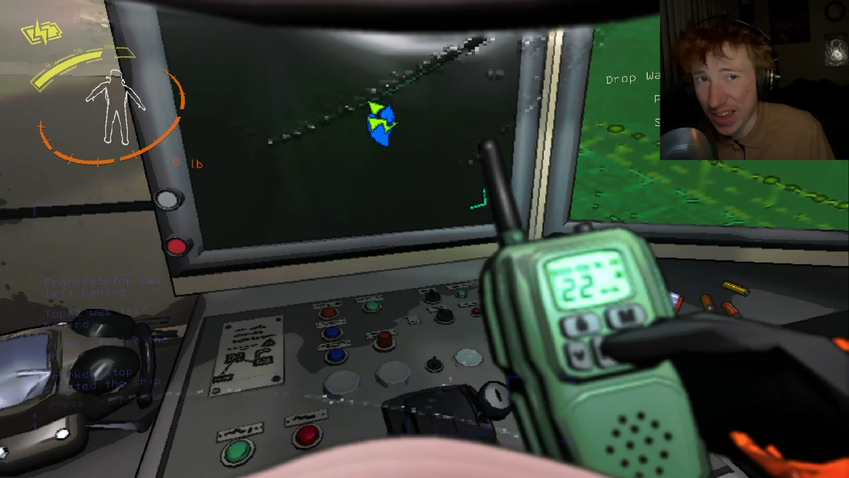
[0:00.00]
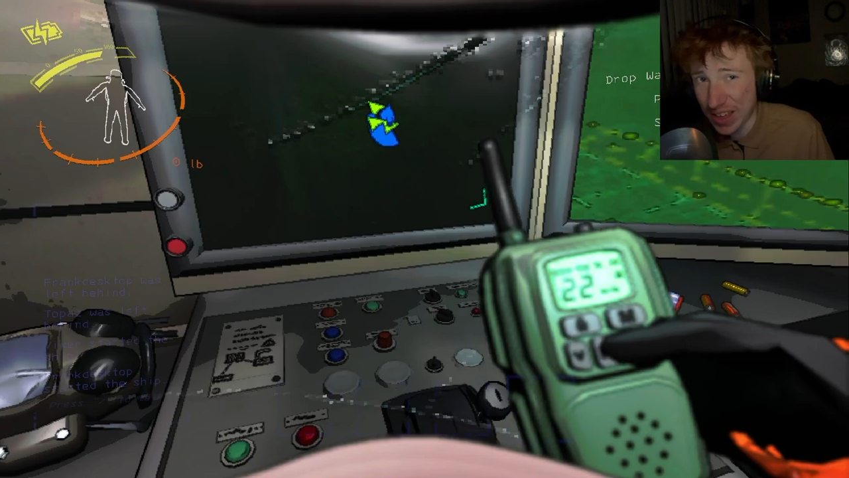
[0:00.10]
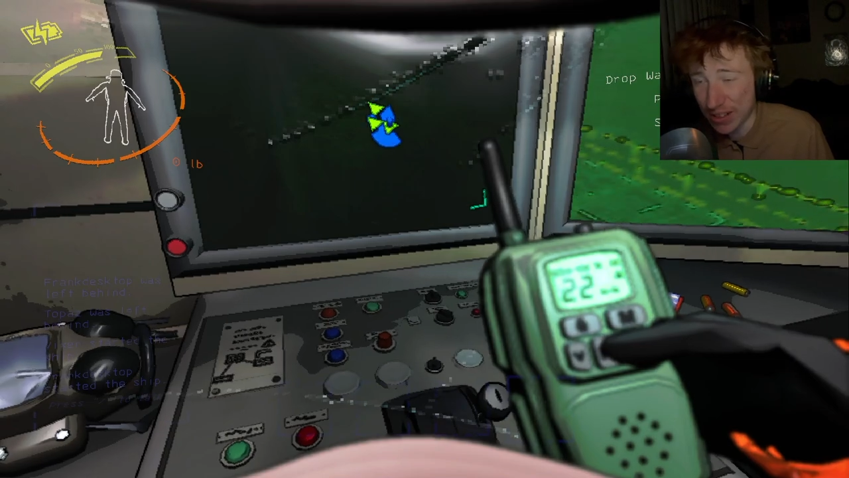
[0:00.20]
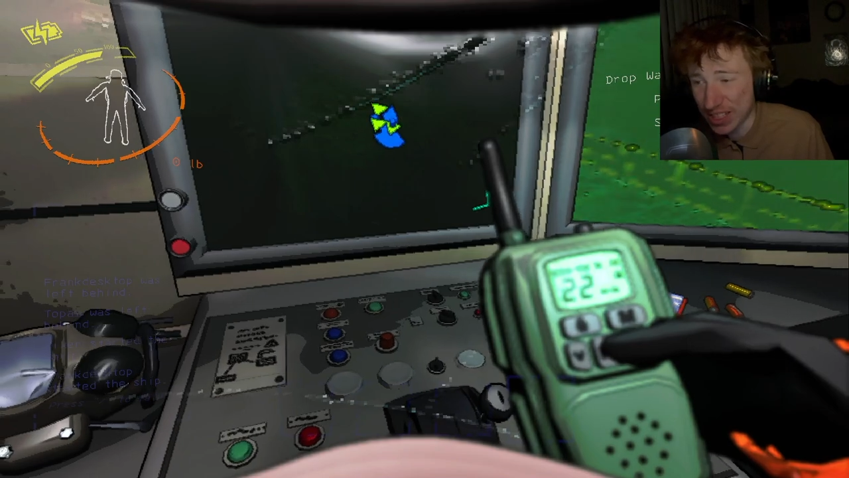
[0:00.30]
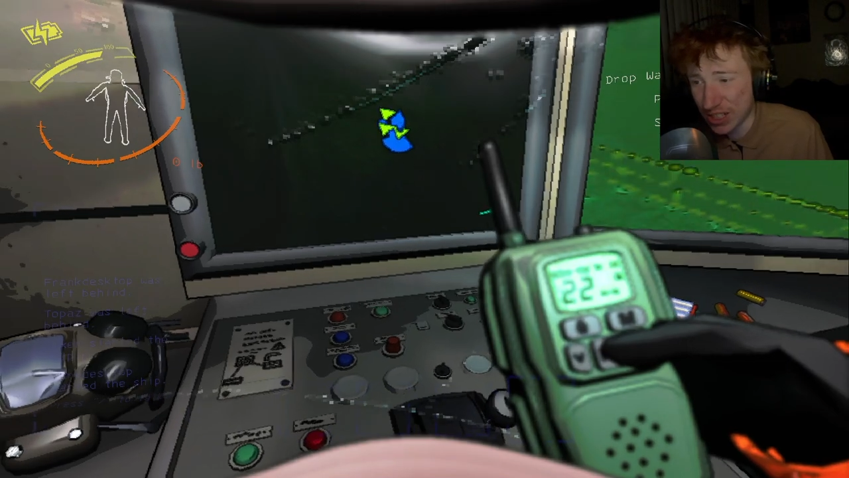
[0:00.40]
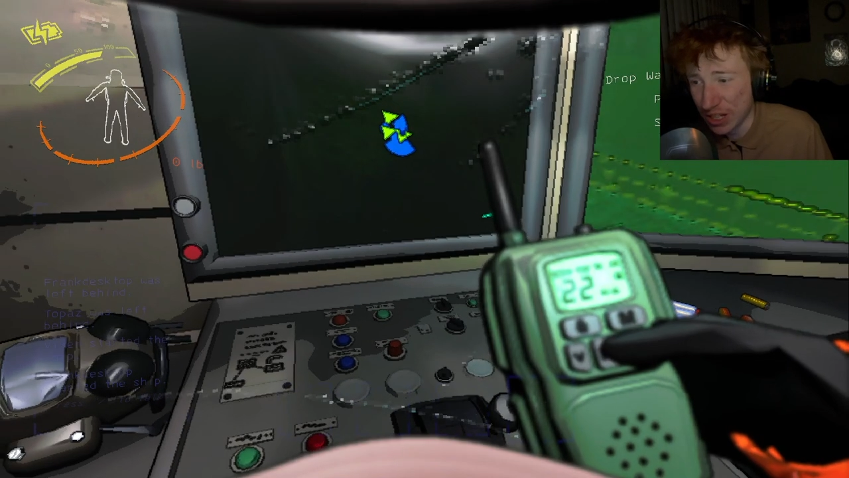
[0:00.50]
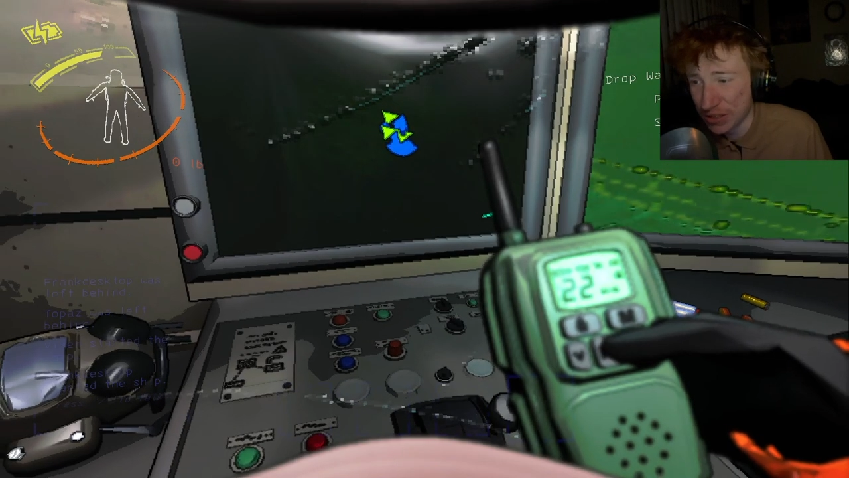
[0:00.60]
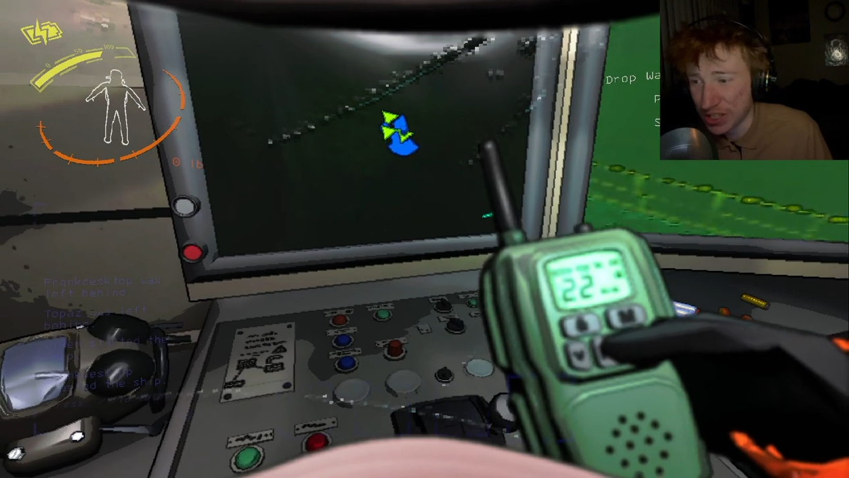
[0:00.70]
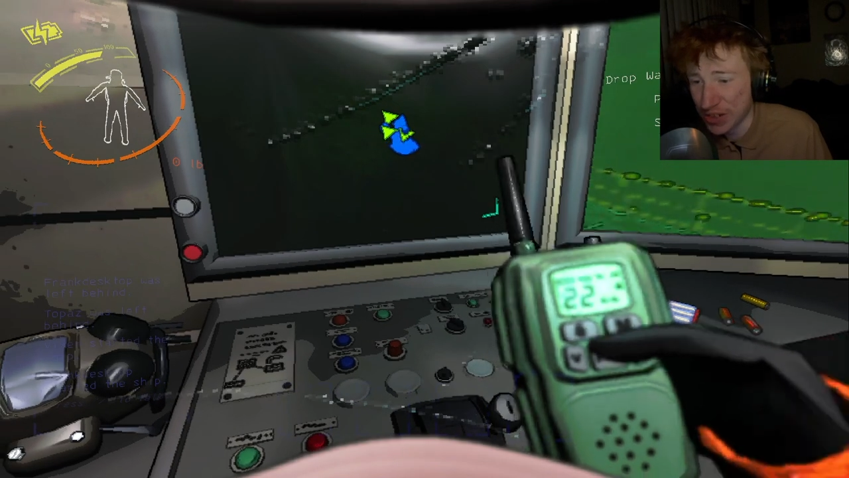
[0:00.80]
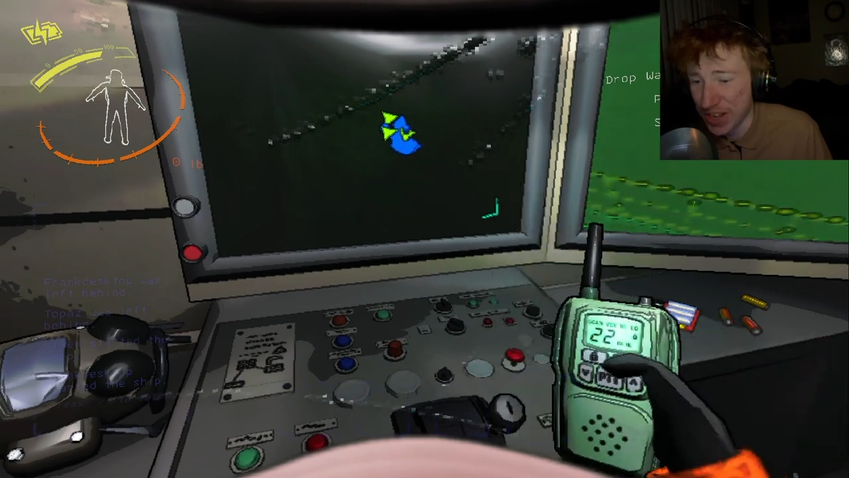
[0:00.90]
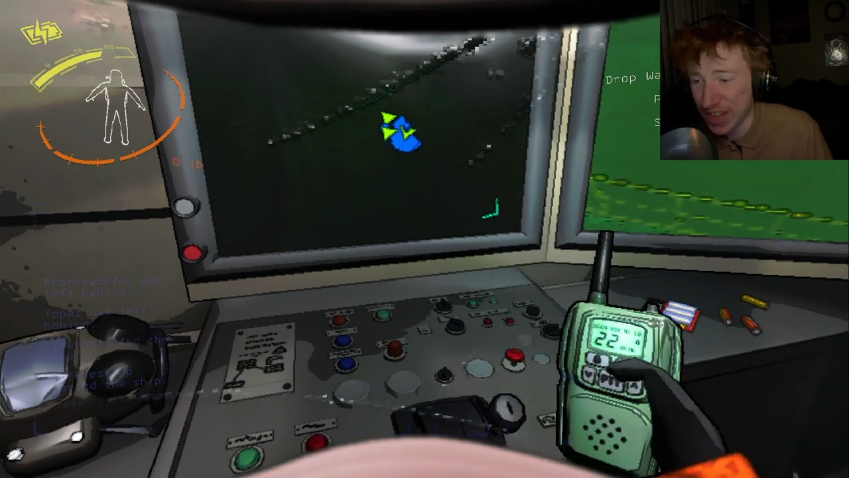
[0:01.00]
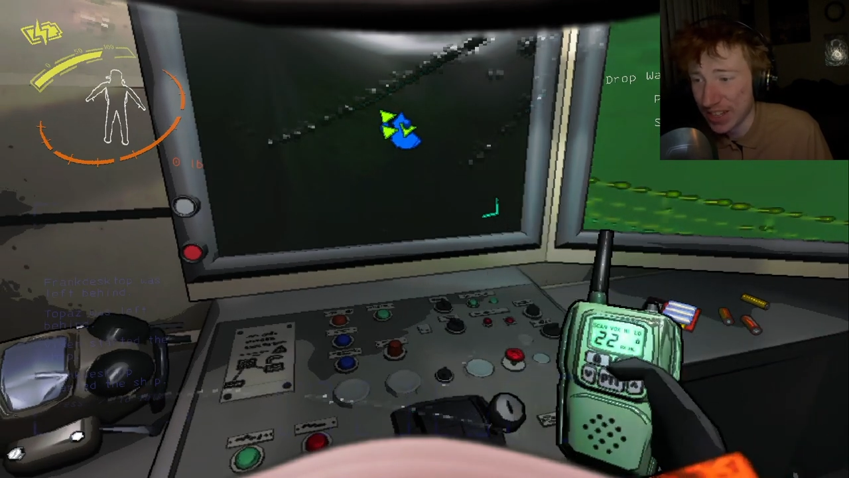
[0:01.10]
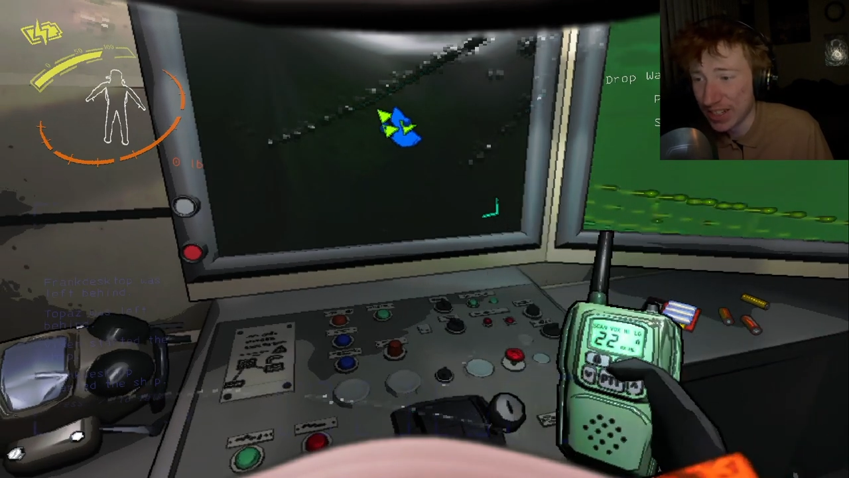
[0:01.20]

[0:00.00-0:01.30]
that was close to it.